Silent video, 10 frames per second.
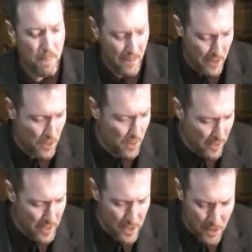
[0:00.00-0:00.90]
all
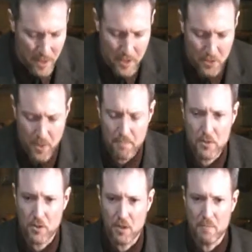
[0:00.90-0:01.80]
this
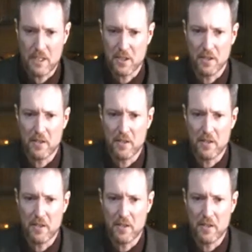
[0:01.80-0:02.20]
scriptural material